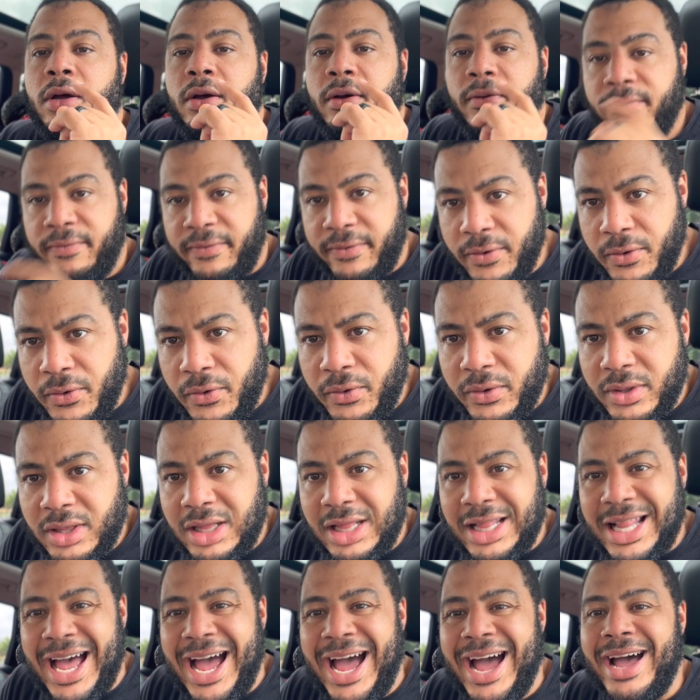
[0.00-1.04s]
Food
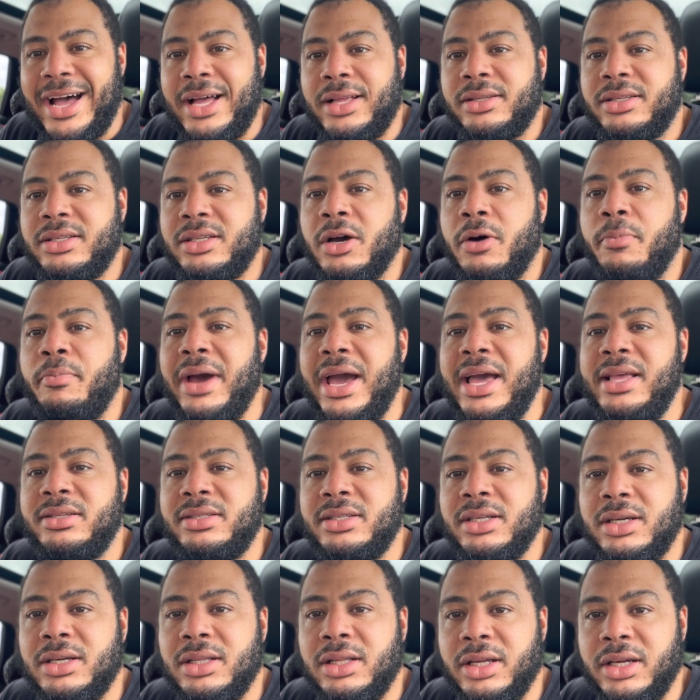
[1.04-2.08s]
Line. So
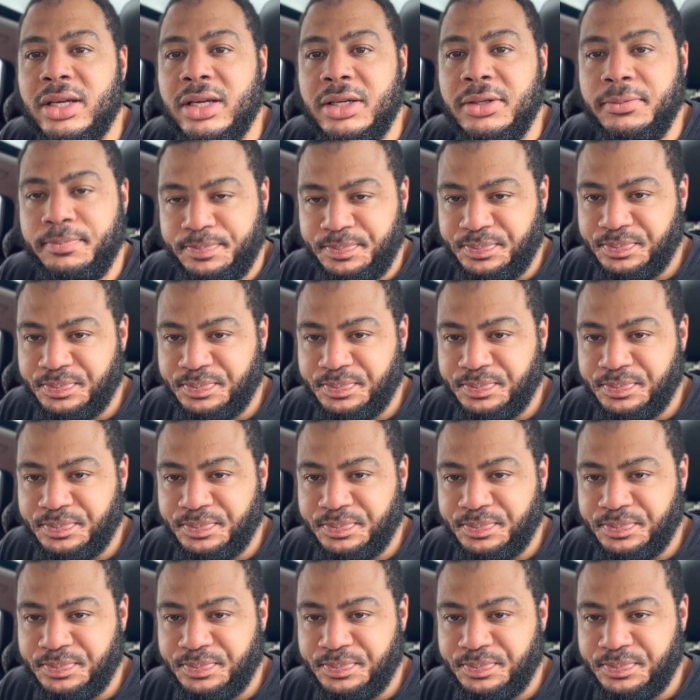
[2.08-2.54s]
basically,